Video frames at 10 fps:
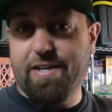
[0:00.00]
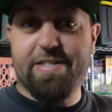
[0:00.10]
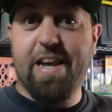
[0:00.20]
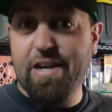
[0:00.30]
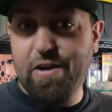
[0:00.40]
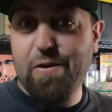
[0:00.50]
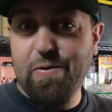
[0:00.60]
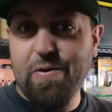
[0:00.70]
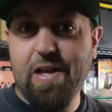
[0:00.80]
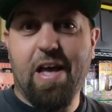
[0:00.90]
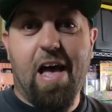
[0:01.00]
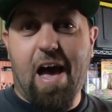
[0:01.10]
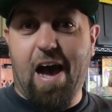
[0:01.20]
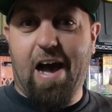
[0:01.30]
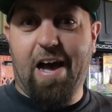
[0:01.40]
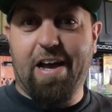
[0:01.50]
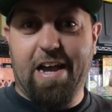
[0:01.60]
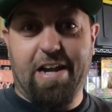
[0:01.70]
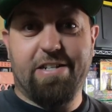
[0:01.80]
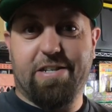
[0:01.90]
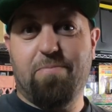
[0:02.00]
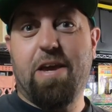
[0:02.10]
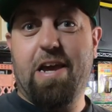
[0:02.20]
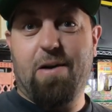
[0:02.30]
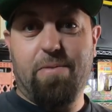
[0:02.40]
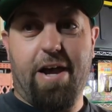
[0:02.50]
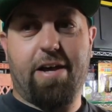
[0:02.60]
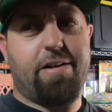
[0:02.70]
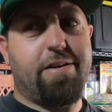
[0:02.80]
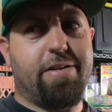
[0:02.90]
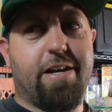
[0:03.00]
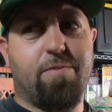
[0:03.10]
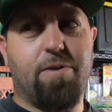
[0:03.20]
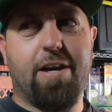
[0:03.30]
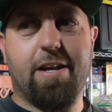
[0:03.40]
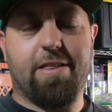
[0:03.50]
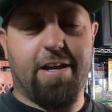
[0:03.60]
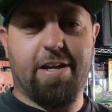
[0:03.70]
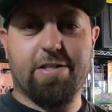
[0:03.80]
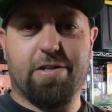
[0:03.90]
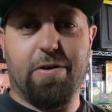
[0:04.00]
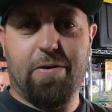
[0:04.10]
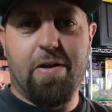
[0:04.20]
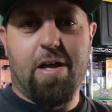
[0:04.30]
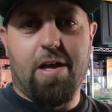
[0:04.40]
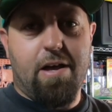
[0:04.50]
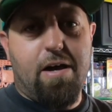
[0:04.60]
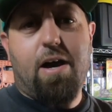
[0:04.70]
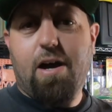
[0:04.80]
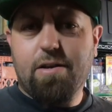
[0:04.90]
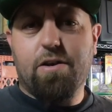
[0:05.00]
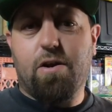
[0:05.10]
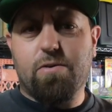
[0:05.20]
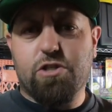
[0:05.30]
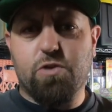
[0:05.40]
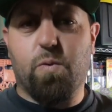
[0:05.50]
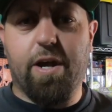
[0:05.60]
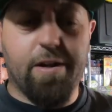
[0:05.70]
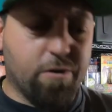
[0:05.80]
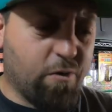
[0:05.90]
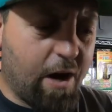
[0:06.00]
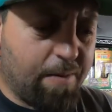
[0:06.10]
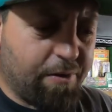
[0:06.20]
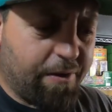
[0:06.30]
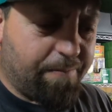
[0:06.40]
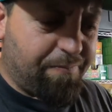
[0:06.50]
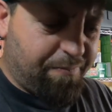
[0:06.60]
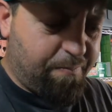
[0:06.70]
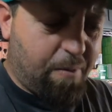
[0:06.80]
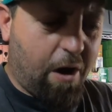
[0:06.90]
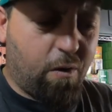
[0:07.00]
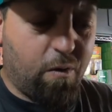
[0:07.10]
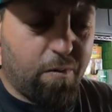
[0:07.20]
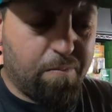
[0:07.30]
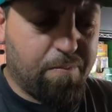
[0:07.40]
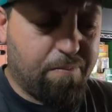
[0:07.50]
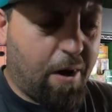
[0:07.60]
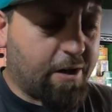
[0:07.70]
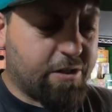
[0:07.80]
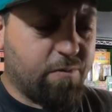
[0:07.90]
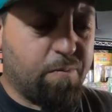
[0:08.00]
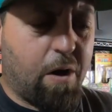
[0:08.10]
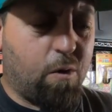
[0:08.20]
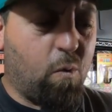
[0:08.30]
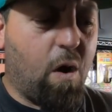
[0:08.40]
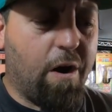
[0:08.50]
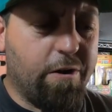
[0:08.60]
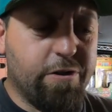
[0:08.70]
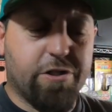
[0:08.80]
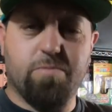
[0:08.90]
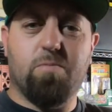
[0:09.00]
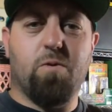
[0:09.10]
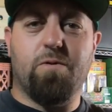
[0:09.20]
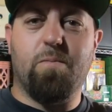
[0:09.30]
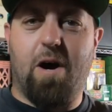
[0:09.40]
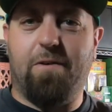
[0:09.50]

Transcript: a tendo. Uh, and to me, I'm like, oh, that could be anything. So, you know, she went and grabbed a bottle box of bottled waters and moved them